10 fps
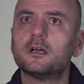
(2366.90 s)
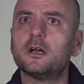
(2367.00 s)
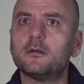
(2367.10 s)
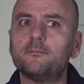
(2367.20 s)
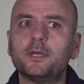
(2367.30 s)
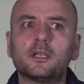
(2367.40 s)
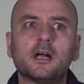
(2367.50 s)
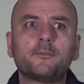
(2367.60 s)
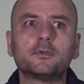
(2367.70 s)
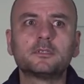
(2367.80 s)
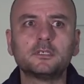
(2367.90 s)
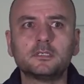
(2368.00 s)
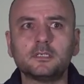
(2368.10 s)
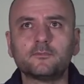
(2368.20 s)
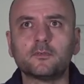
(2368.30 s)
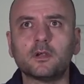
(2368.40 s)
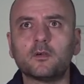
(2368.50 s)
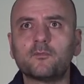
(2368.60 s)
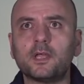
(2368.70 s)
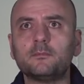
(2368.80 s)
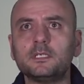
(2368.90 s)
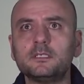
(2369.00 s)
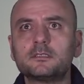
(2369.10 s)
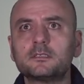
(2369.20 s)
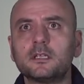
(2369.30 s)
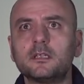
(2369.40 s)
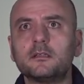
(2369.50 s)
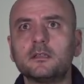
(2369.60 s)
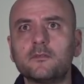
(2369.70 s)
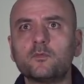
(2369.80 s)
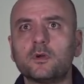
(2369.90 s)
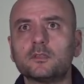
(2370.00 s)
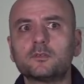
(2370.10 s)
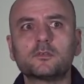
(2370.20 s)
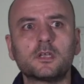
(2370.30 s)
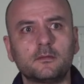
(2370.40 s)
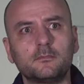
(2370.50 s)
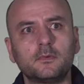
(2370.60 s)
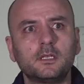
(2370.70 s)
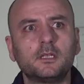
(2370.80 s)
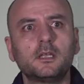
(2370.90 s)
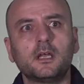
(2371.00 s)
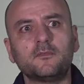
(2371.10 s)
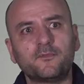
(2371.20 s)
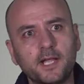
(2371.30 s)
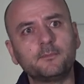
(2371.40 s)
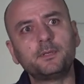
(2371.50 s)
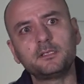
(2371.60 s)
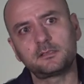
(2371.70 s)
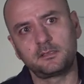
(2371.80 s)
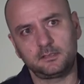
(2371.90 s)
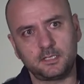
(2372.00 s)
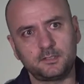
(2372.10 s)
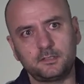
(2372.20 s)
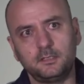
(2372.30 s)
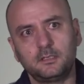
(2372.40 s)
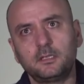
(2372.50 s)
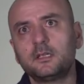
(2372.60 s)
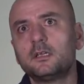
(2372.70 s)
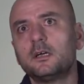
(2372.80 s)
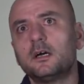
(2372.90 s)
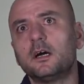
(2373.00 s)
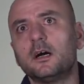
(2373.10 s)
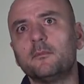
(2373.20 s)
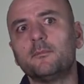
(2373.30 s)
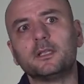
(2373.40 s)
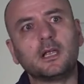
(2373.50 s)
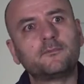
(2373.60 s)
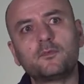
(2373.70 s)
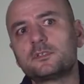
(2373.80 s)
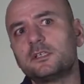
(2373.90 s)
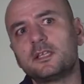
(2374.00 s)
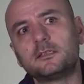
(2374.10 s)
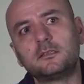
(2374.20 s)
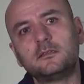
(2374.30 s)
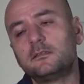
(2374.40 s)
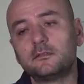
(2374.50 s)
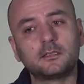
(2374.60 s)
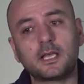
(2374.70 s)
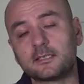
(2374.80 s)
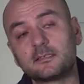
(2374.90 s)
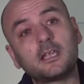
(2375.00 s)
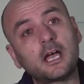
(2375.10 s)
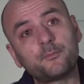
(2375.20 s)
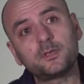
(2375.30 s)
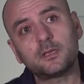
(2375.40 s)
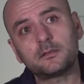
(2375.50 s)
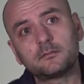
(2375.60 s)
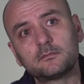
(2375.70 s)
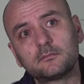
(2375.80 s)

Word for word: a better opportunity for our families and loved ones to come and find peace in this country. Uh, but unfortunately, that hasn't happened yet.